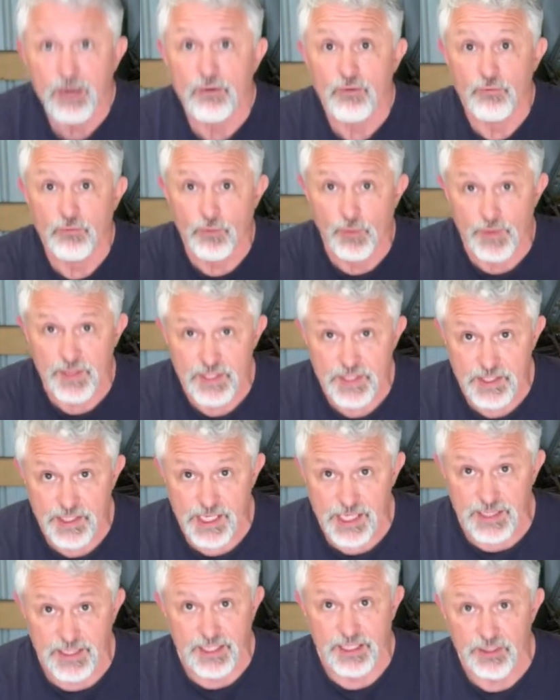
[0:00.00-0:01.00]
for the
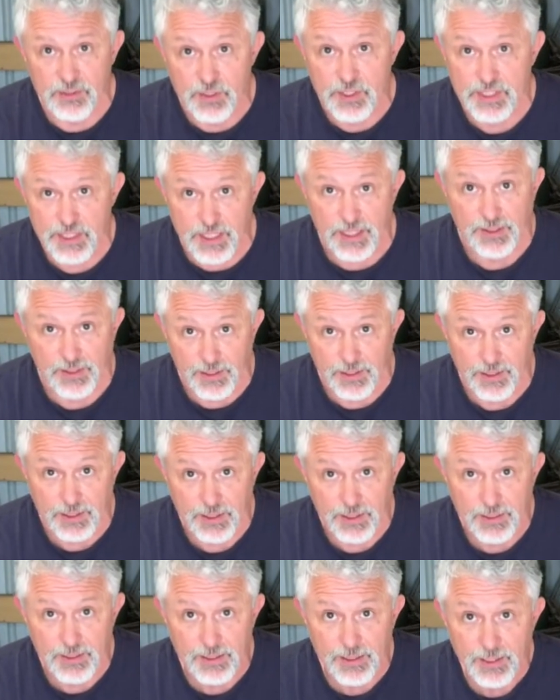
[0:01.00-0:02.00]
seat that you sit on.
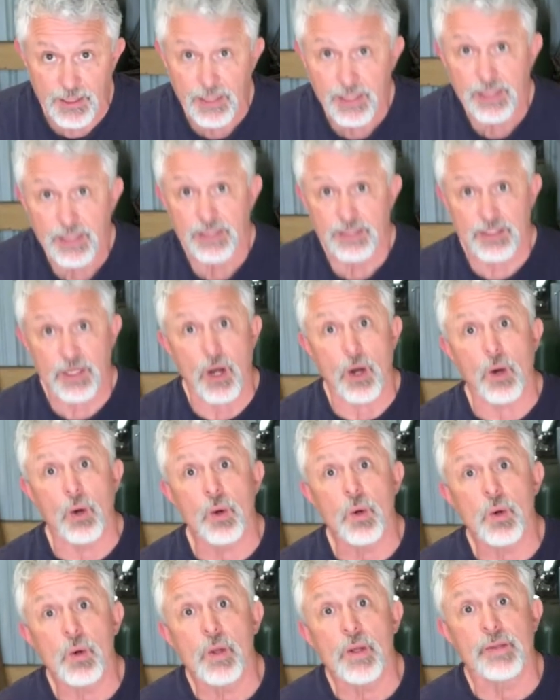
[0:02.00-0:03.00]

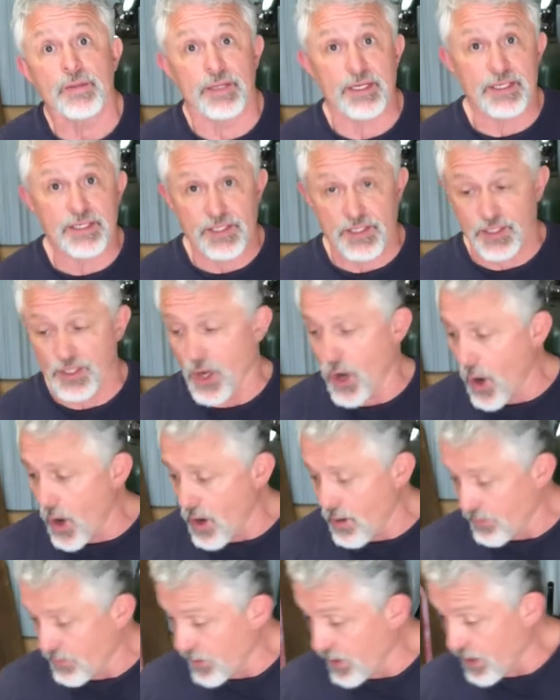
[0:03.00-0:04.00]
So this is
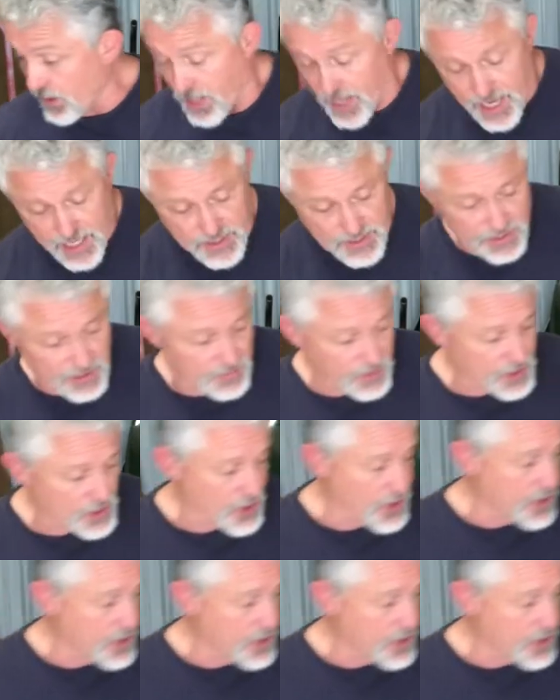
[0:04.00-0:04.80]
all, well, actually, let me show